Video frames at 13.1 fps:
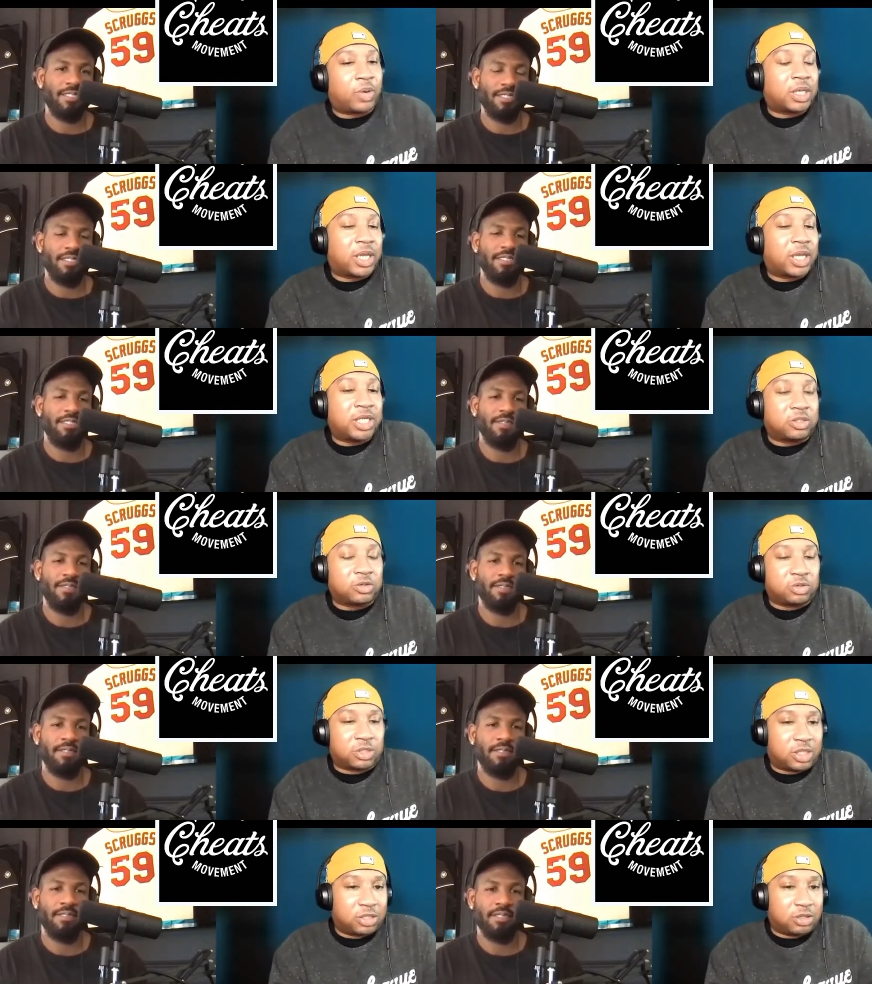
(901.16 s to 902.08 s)
Speaker 1: what led you
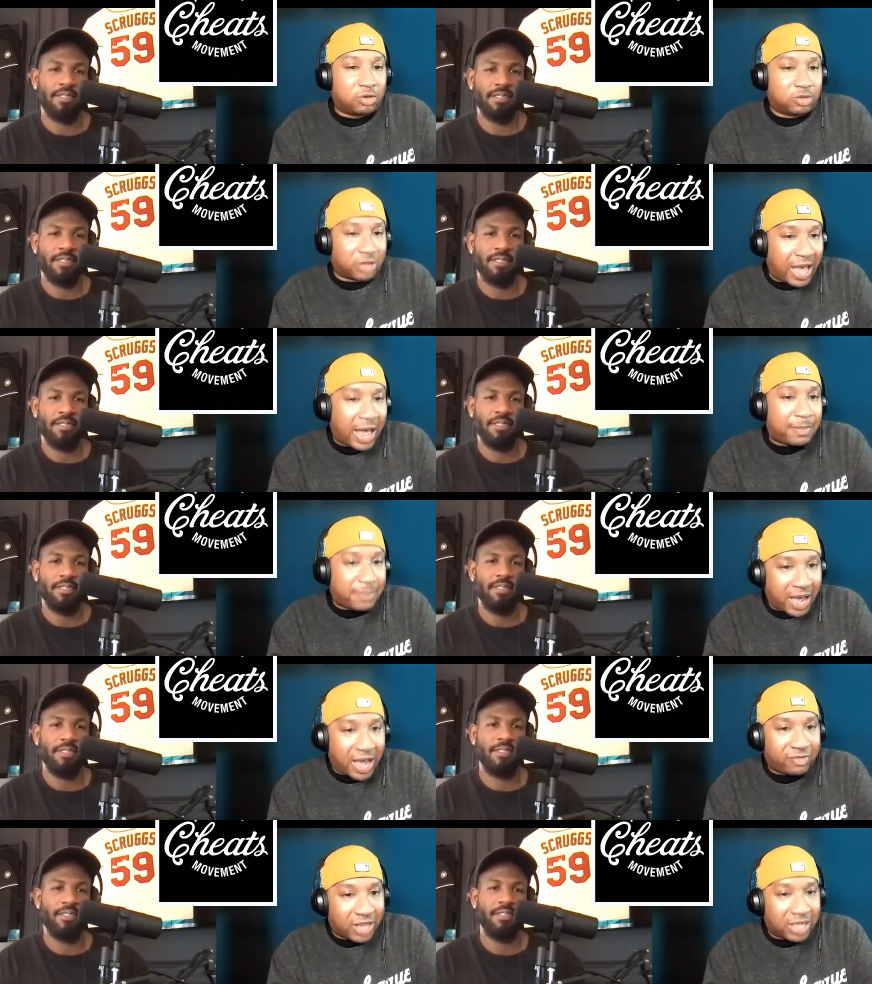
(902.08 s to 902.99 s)
to that
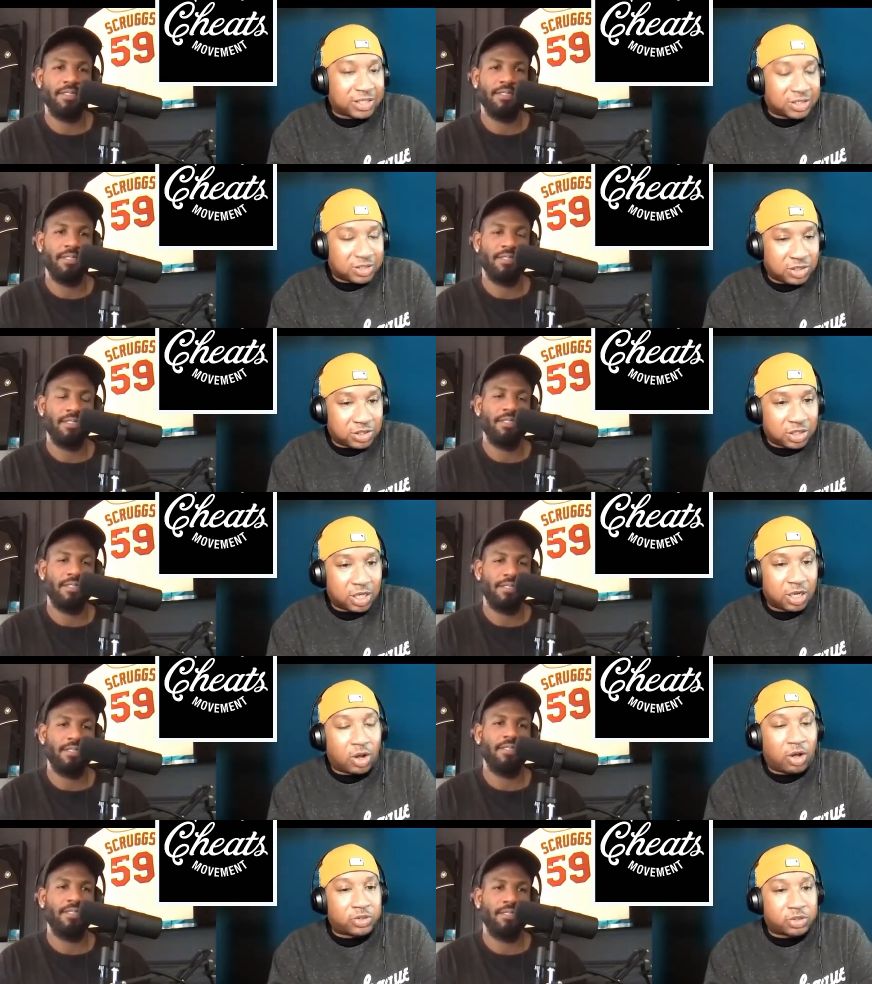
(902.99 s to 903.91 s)
path, that decision,
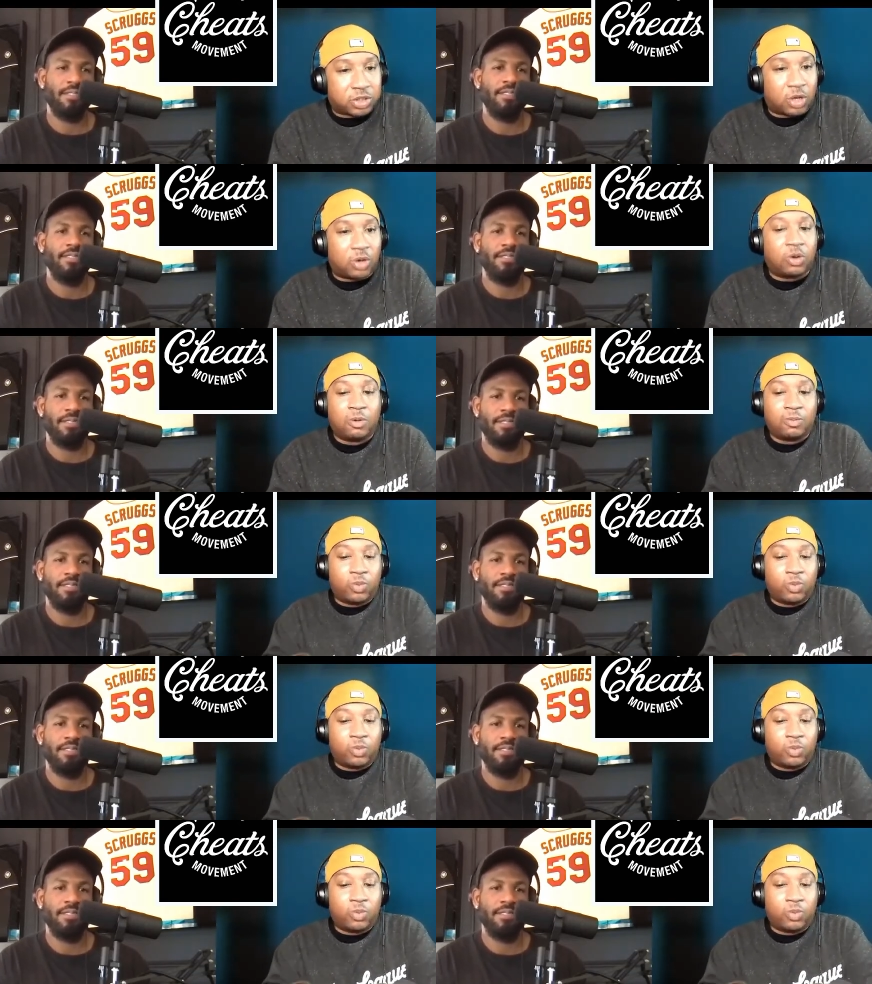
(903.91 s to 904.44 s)
and also